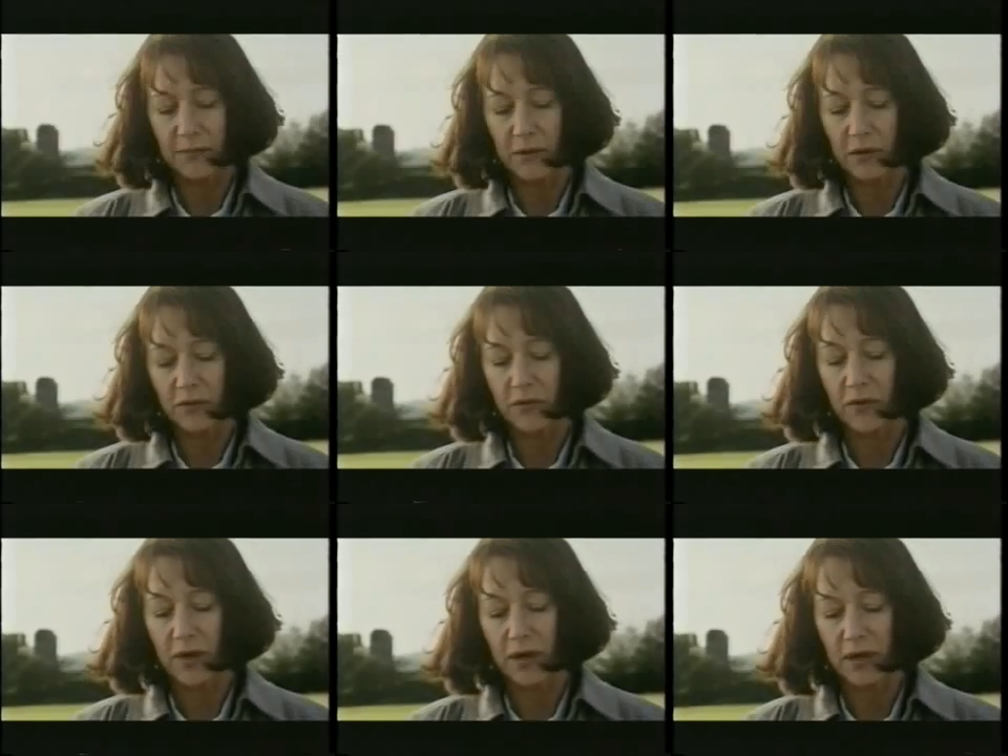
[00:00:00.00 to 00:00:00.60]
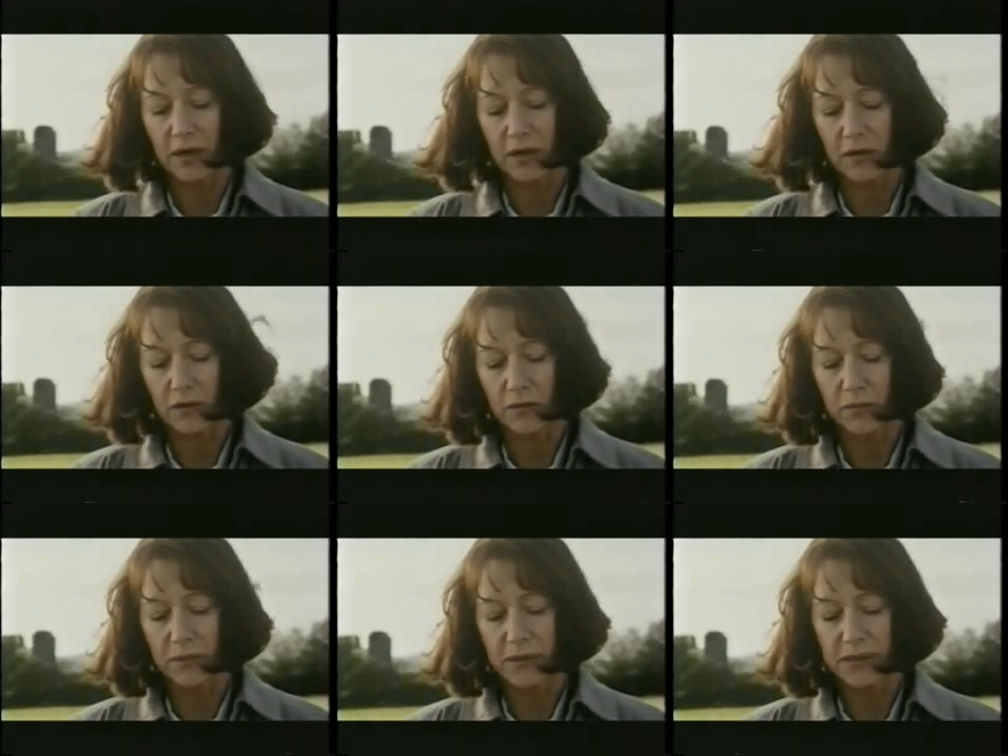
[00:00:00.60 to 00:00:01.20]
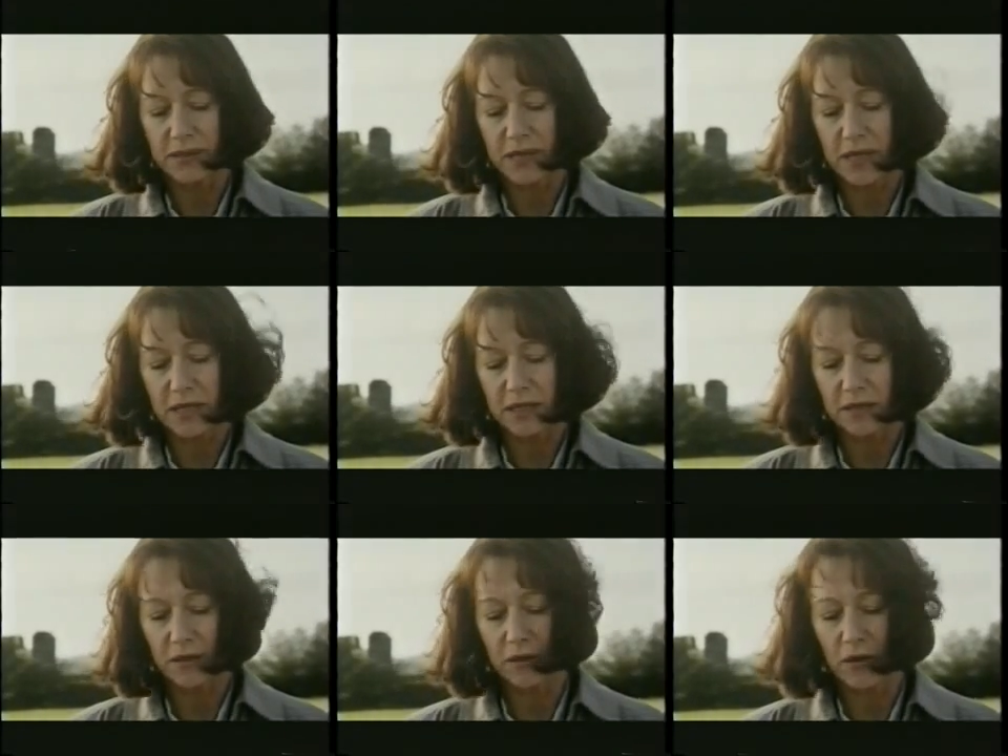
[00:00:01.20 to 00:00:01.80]
I'm not threatening you, but
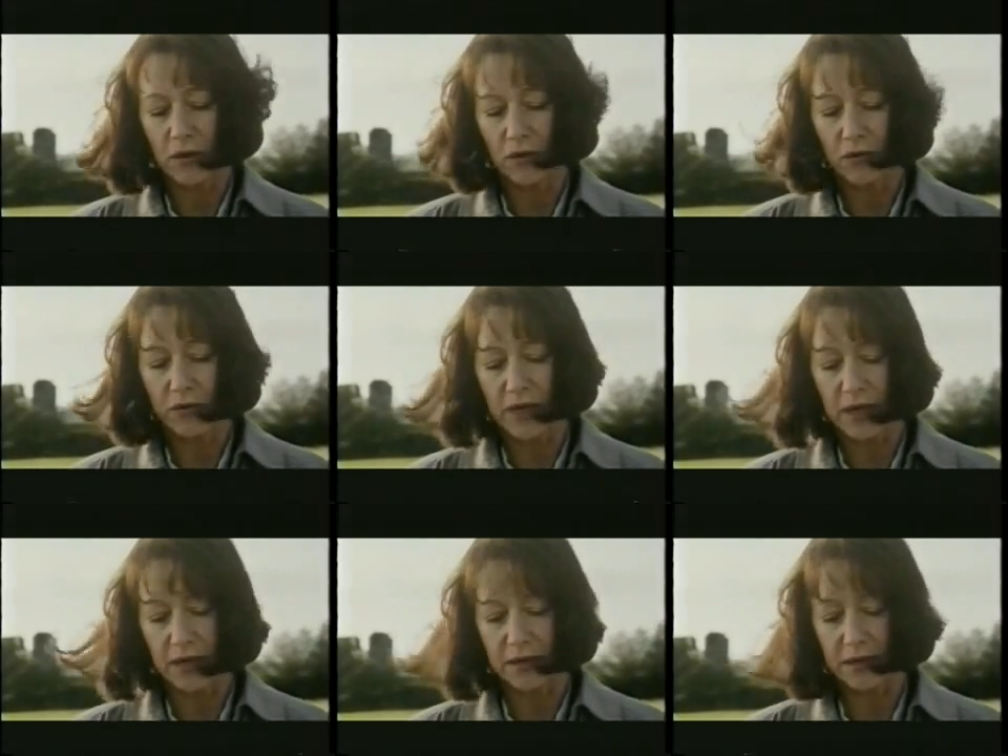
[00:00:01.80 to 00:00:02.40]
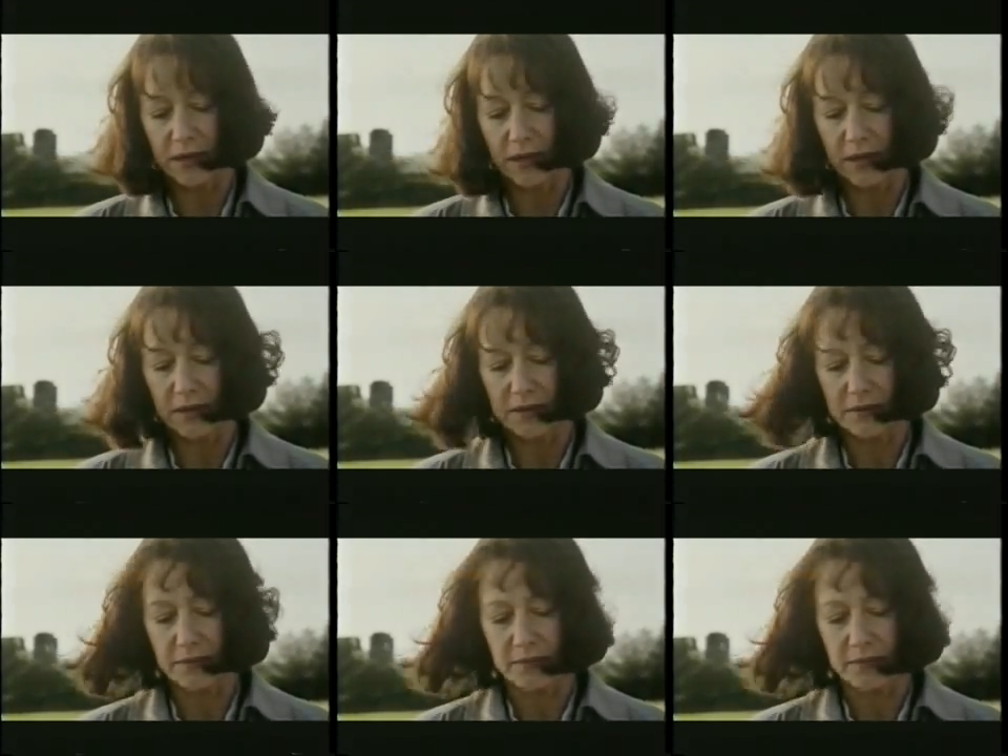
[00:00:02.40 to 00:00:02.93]
stating the cold reality.